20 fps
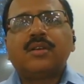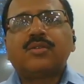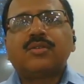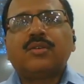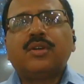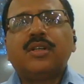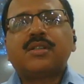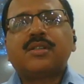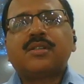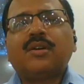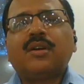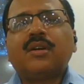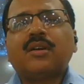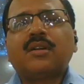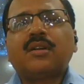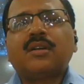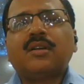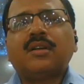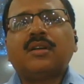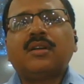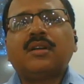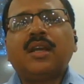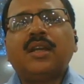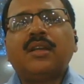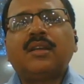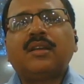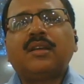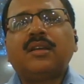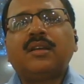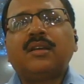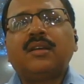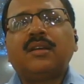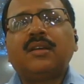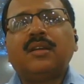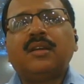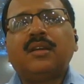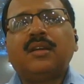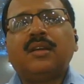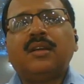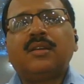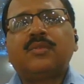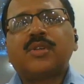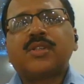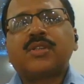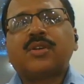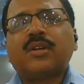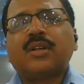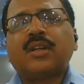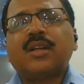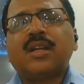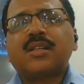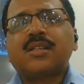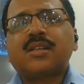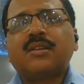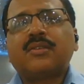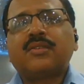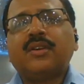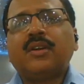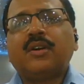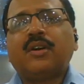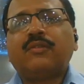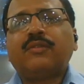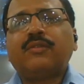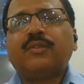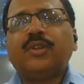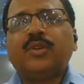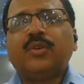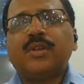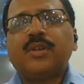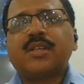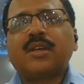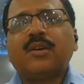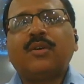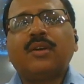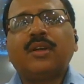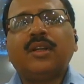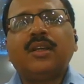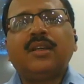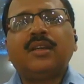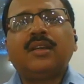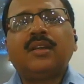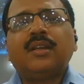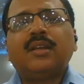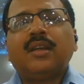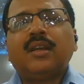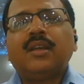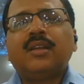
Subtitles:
So it's not it was not a national tree of USA only.